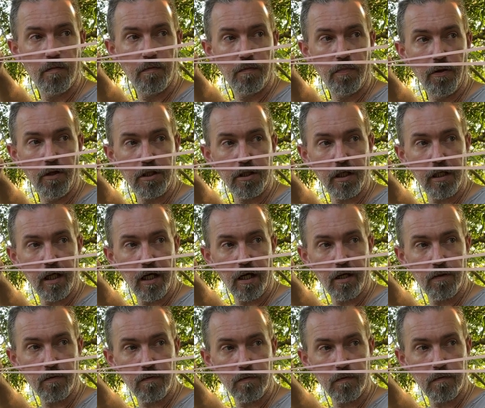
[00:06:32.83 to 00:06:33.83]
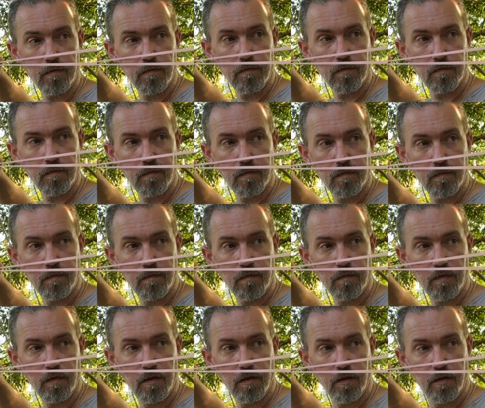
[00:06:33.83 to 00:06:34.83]
pushing out,
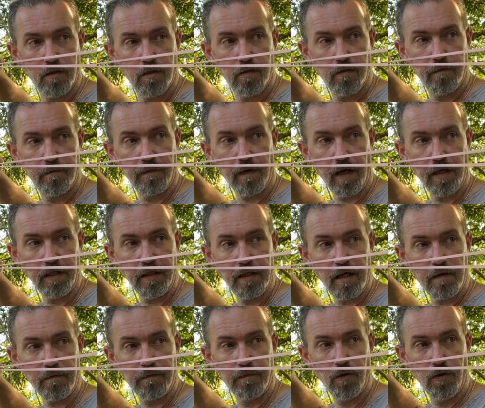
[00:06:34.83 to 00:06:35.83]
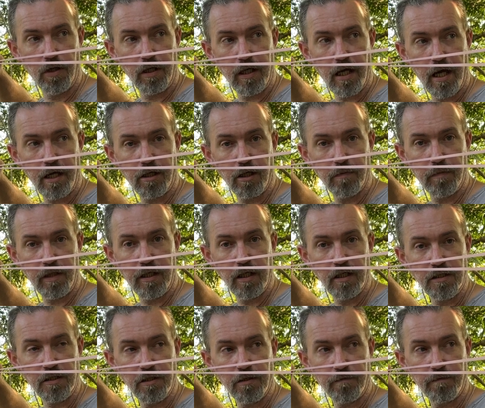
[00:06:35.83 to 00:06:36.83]
finding that floating anchor,
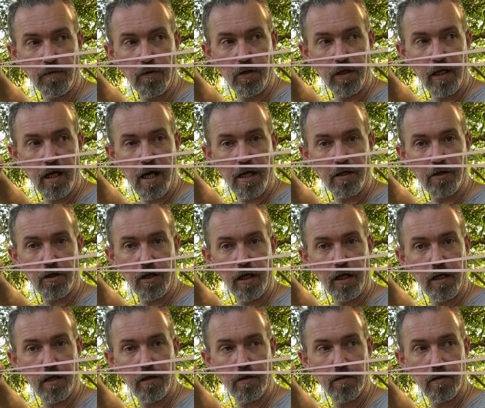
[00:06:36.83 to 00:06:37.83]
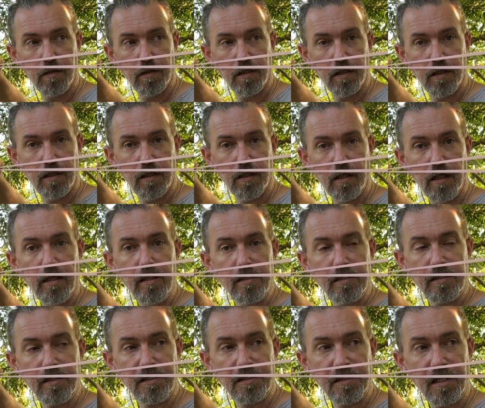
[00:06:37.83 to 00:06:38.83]
because your floating anchor here is
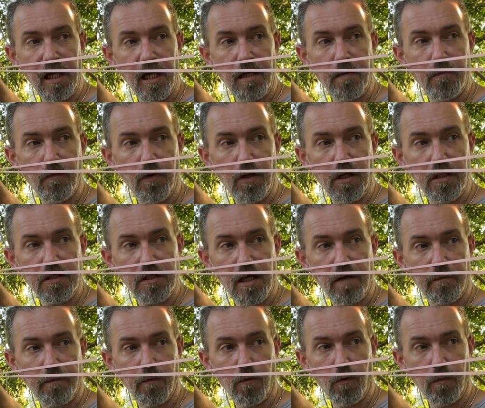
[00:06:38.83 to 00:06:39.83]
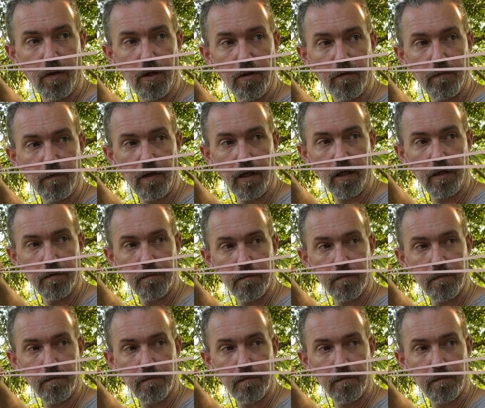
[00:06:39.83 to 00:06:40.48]
the same when it's at full butterfly.